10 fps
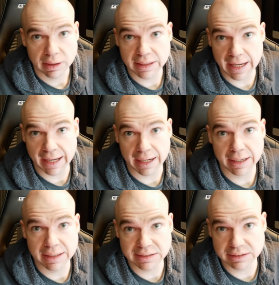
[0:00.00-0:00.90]
that
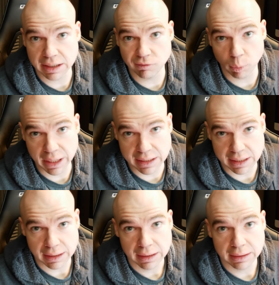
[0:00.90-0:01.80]
instead of
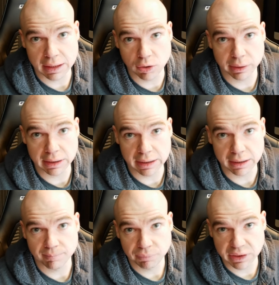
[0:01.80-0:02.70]
waiting that you can
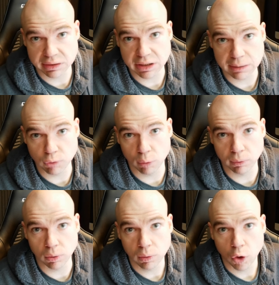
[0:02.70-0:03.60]
get the T
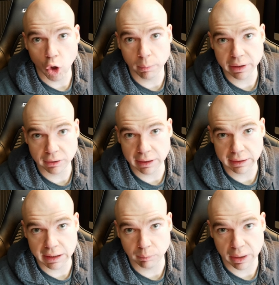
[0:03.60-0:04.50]
Mobile Home Internet
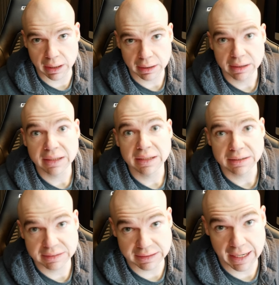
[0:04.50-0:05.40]
Gateway
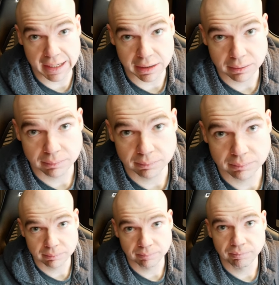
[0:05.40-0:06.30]
today.
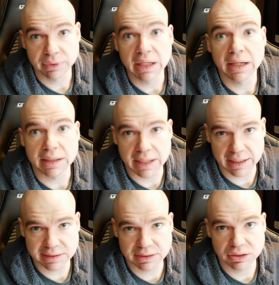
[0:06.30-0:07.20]

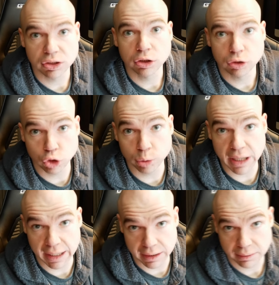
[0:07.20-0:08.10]
Yes,
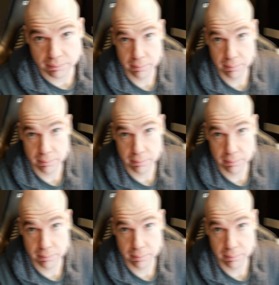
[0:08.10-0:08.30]
today.